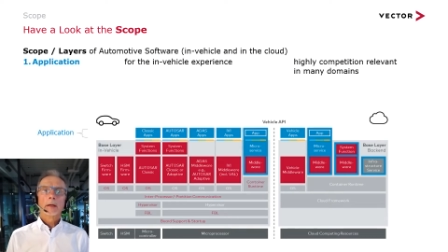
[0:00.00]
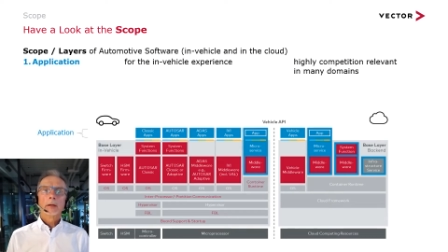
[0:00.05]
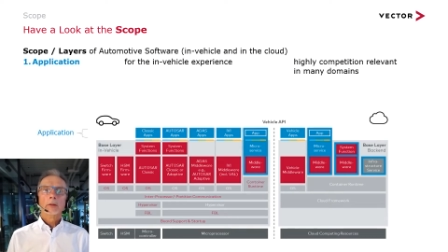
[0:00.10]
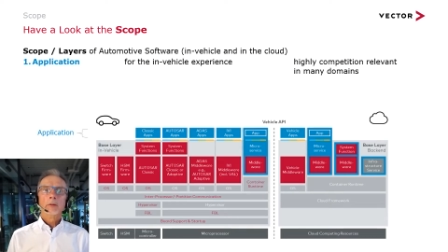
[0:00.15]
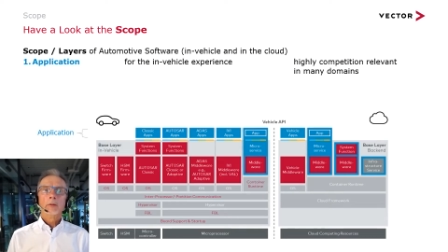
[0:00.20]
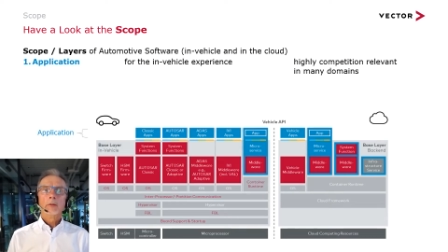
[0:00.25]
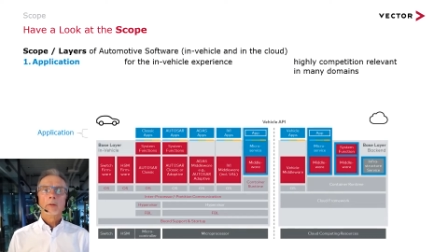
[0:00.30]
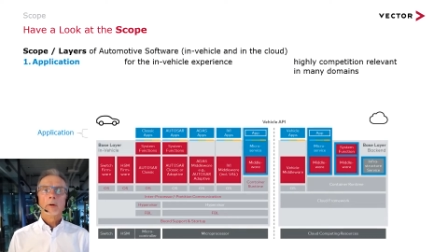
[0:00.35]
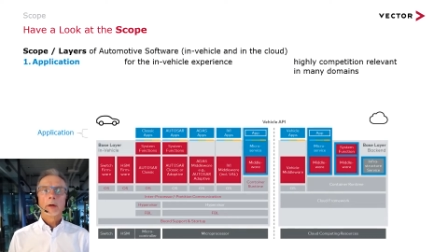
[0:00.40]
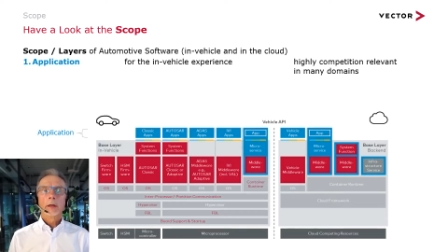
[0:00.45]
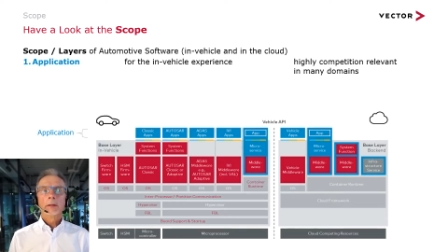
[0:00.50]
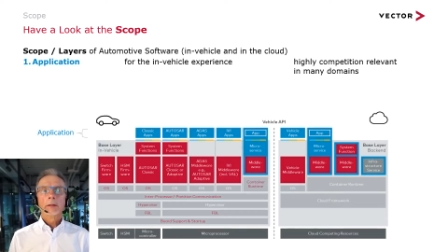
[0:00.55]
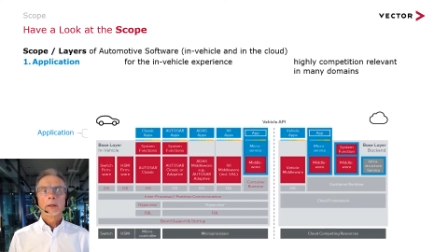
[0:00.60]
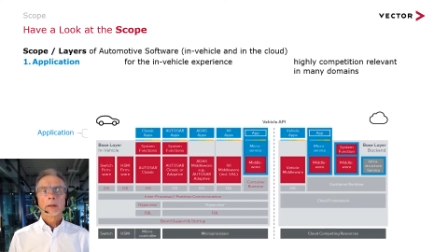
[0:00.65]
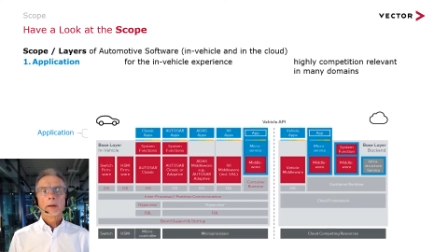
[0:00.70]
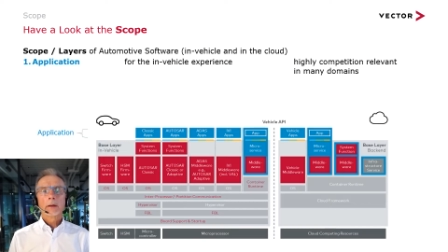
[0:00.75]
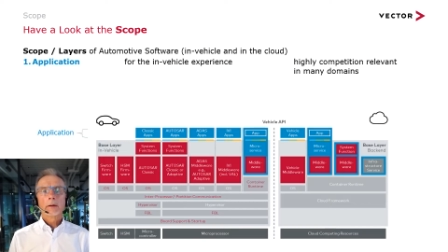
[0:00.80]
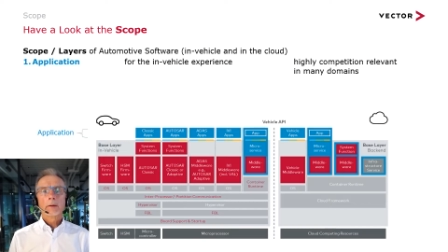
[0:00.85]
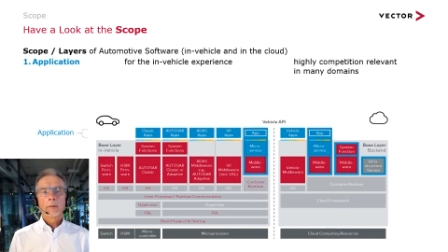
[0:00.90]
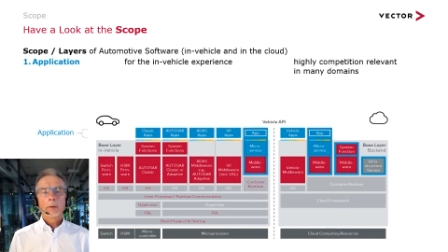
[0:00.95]
your
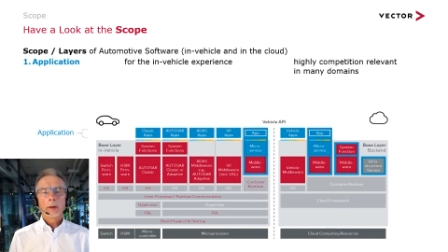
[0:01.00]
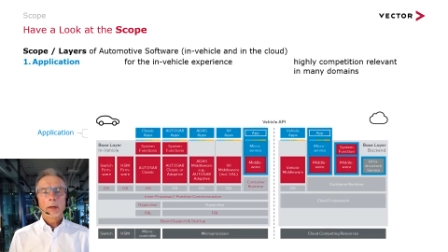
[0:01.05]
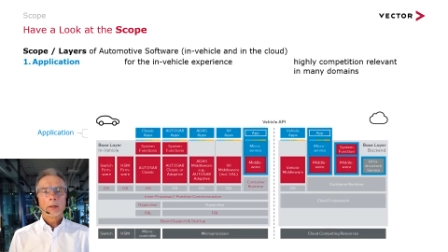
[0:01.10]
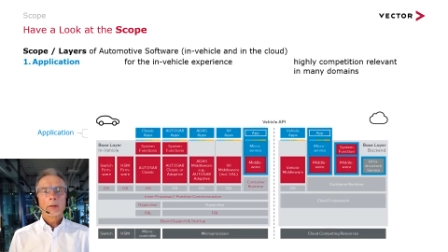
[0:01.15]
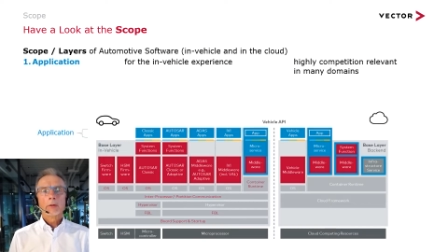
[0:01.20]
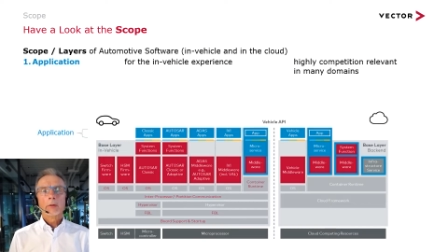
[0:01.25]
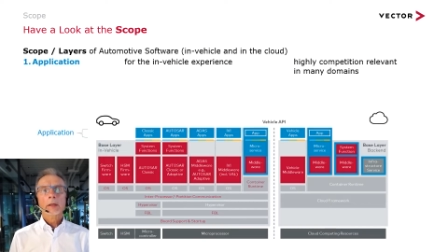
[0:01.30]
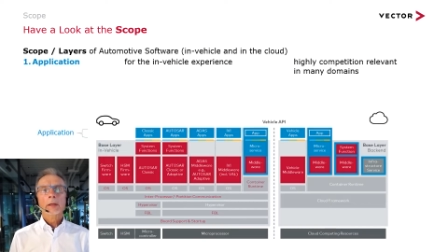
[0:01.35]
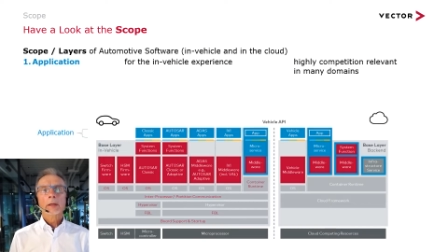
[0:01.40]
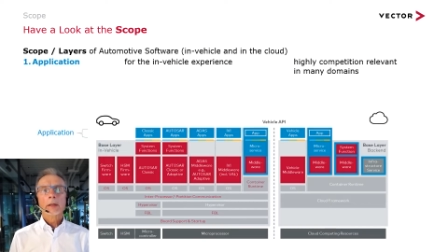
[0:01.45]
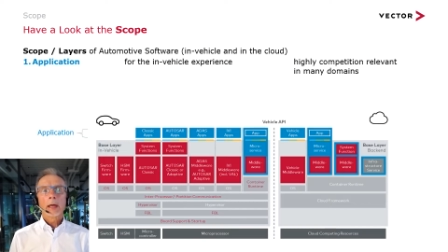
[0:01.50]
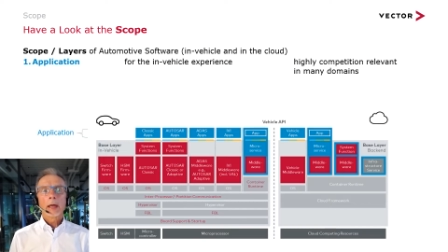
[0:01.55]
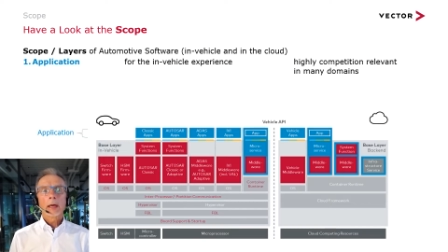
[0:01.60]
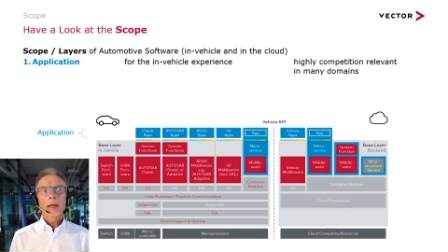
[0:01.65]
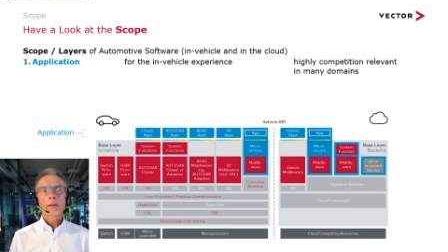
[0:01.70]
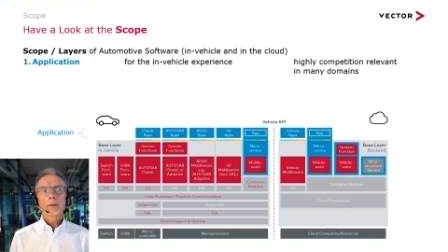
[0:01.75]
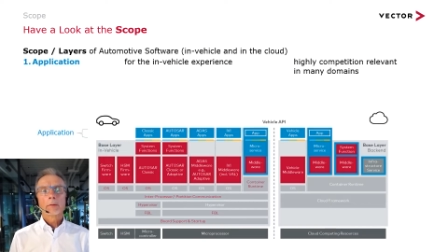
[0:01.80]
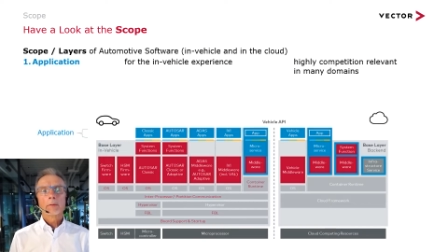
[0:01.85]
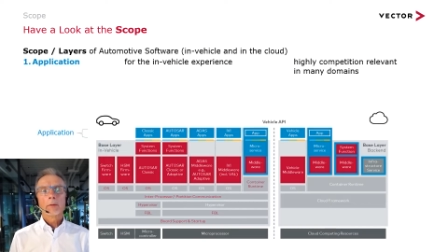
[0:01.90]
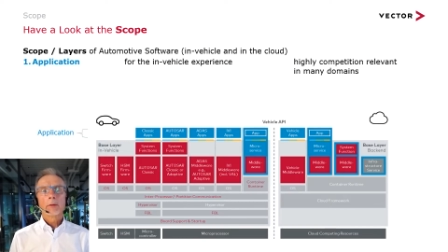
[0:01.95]
way to
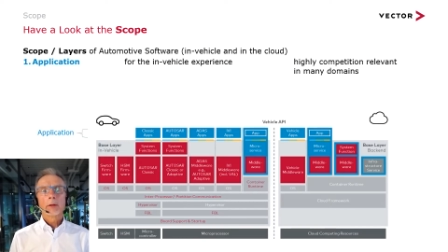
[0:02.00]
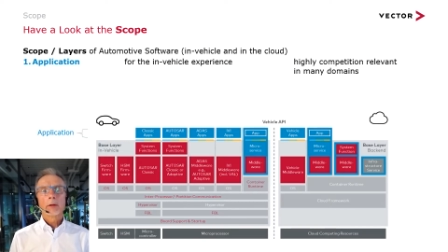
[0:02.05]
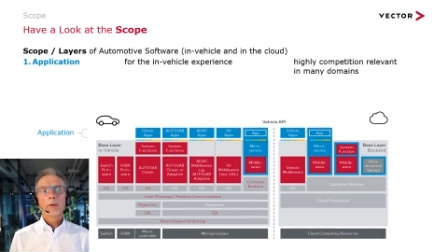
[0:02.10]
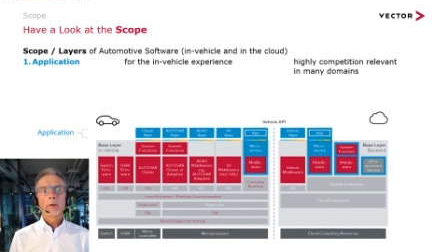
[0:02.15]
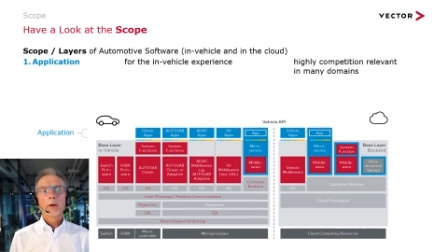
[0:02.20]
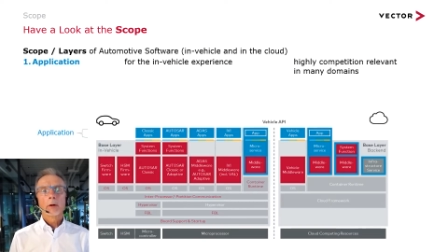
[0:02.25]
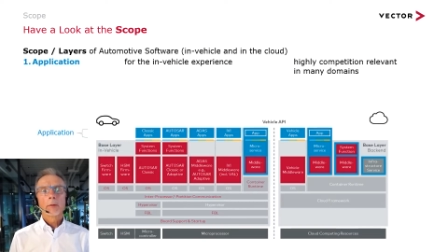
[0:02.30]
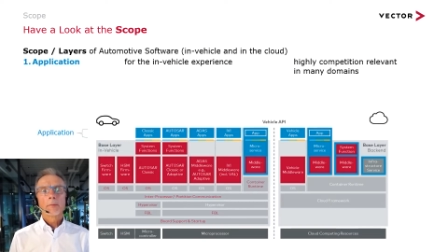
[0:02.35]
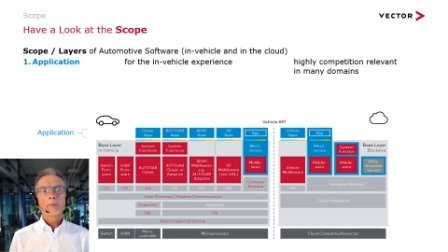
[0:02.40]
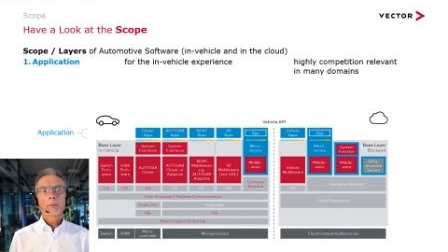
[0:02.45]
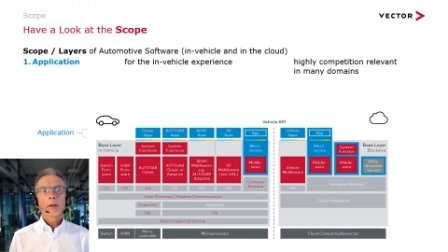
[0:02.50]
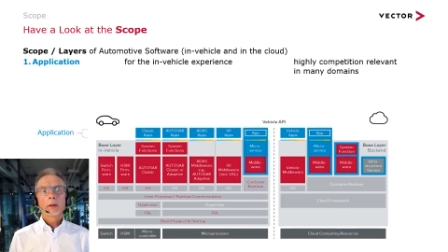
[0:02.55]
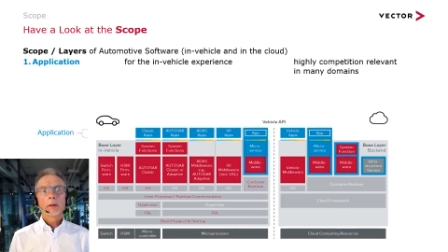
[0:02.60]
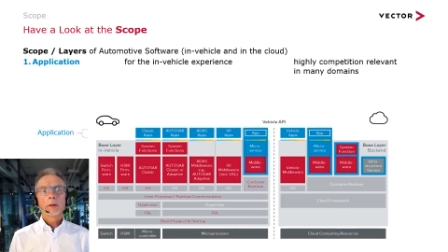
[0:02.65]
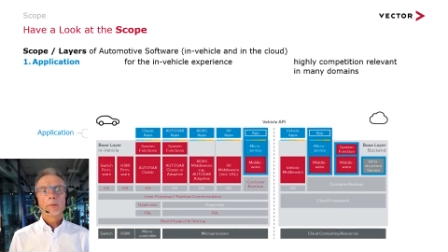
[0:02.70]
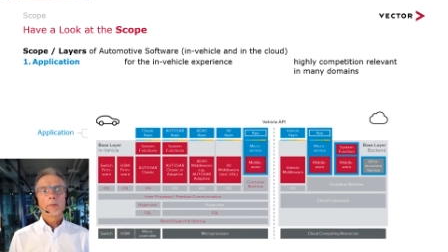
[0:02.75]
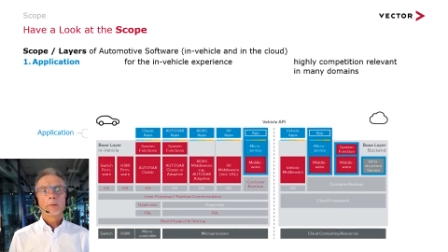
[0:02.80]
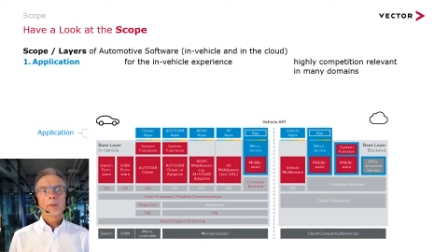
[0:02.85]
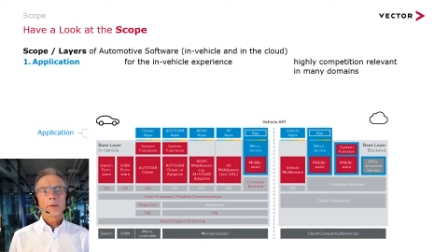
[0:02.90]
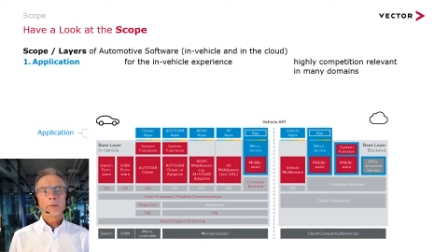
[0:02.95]
interact with your
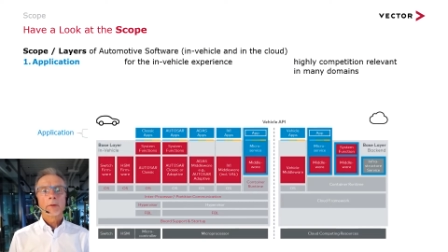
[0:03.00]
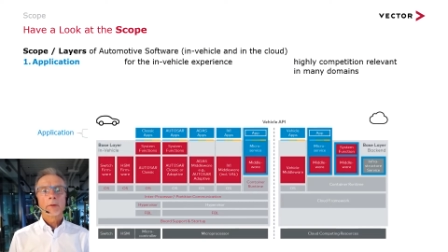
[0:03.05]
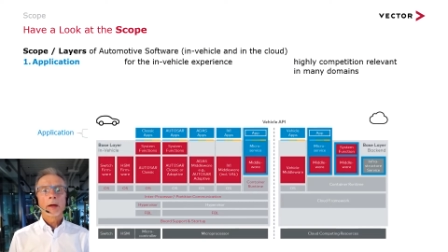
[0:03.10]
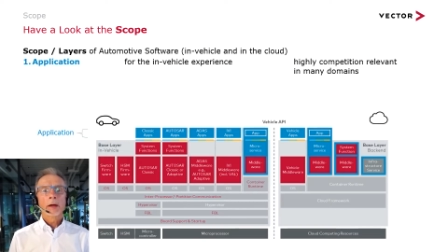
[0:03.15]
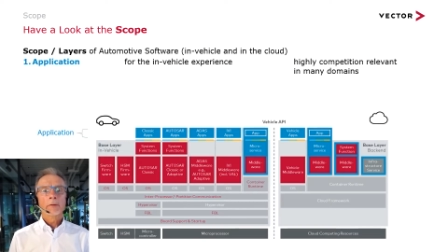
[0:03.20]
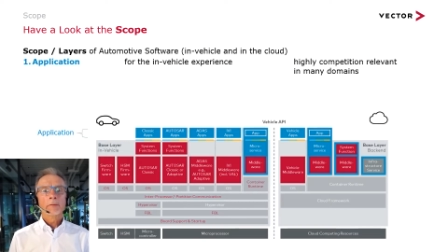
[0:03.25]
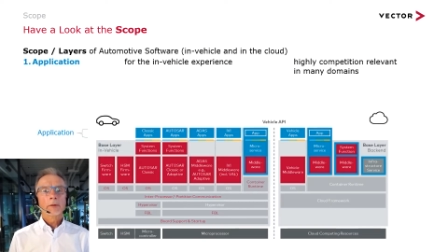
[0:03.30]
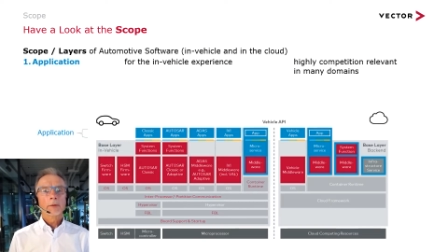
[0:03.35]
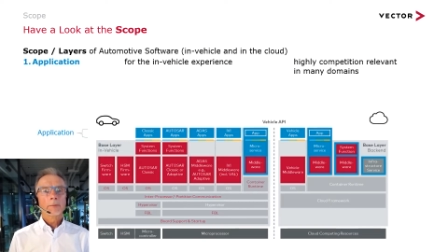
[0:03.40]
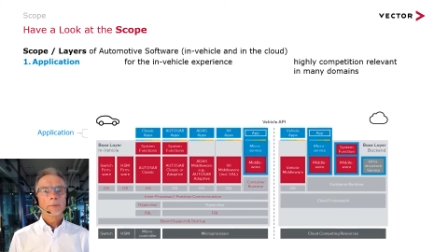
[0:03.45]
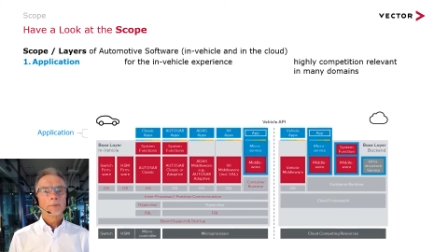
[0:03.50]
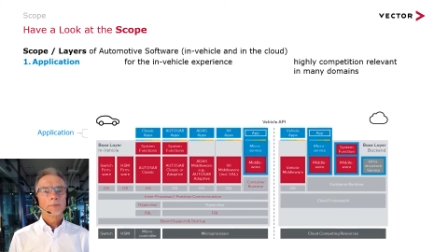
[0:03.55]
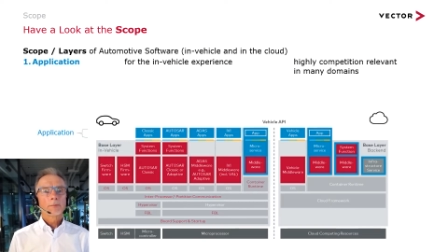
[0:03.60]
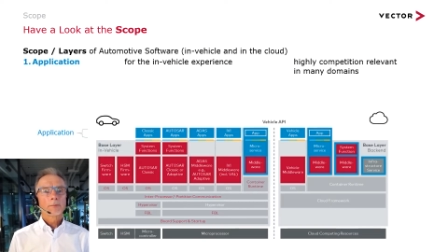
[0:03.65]
driver.